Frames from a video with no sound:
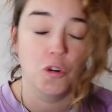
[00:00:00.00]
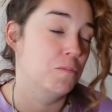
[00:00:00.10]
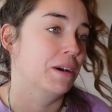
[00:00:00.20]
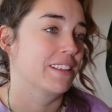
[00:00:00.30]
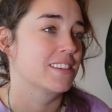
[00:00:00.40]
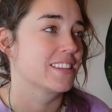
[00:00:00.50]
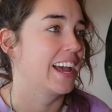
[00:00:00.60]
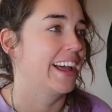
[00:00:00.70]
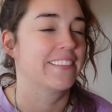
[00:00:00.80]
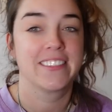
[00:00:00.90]
4 months,
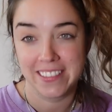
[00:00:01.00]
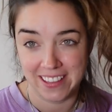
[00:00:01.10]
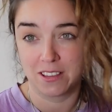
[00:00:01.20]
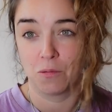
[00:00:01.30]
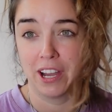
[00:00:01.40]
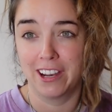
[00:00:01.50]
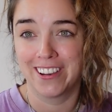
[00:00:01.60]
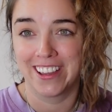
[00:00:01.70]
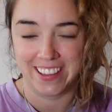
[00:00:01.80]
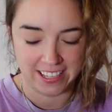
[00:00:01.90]
and this is why I look
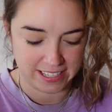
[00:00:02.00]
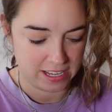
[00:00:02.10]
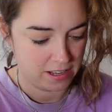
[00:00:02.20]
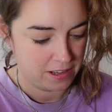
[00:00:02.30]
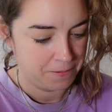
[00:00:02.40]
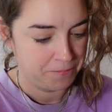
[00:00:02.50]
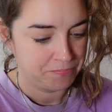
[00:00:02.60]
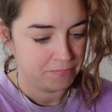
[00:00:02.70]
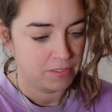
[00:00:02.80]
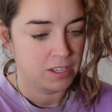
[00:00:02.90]
like this.
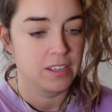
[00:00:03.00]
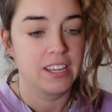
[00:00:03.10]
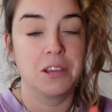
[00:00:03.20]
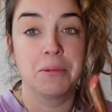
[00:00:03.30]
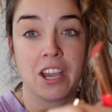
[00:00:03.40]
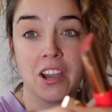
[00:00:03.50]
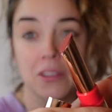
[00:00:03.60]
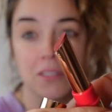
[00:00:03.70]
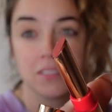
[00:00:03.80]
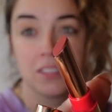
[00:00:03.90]
Here we
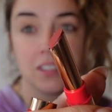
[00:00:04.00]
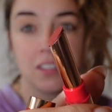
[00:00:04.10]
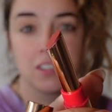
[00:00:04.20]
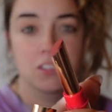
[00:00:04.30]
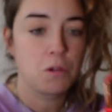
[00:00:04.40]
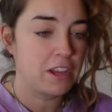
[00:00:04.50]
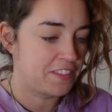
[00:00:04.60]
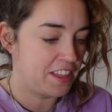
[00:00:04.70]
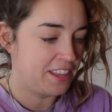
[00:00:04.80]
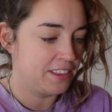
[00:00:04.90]
go. It's quite a
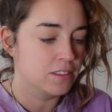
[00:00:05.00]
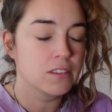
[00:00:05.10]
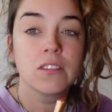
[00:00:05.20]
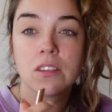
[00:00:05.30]
thin...